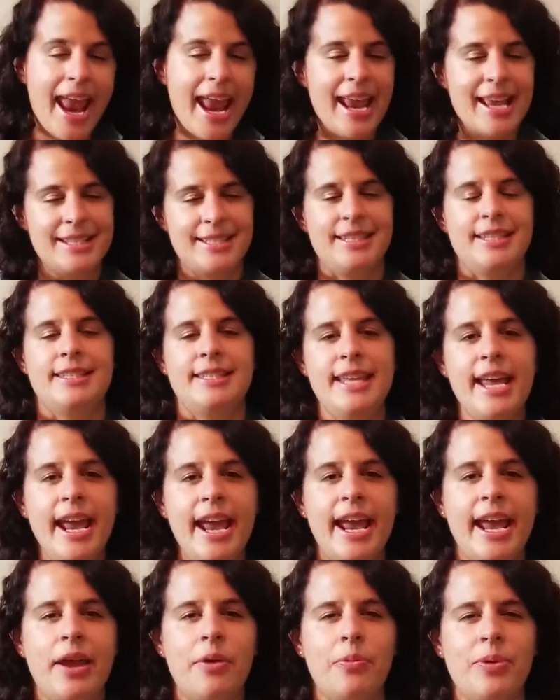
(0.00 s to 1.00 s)
And
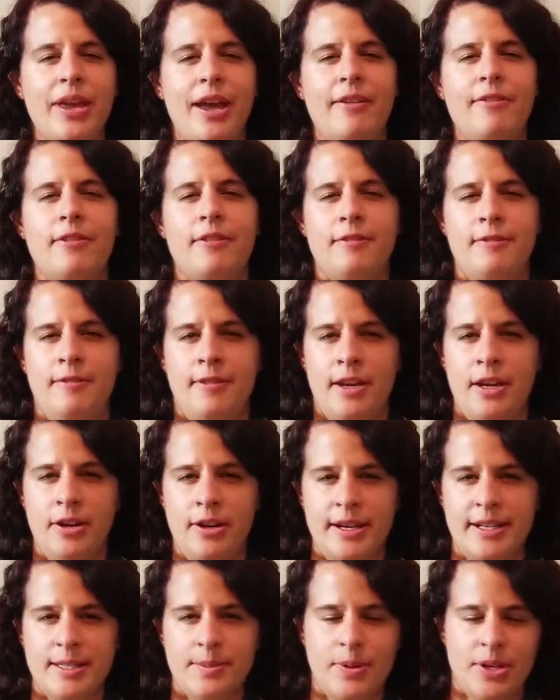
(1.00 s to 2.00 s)
today we have a
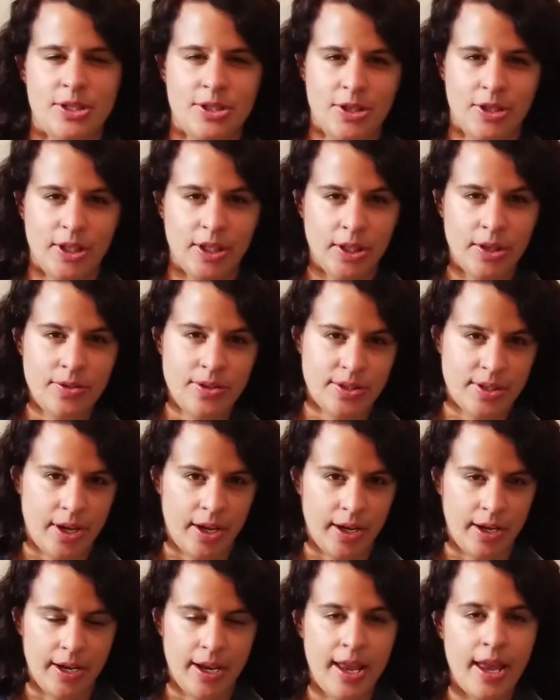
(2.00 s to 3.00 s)
very special hello
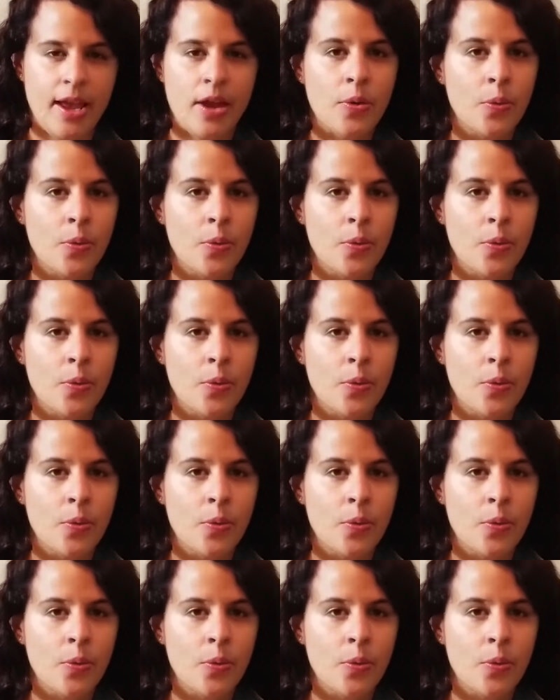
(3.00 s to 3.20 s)
song.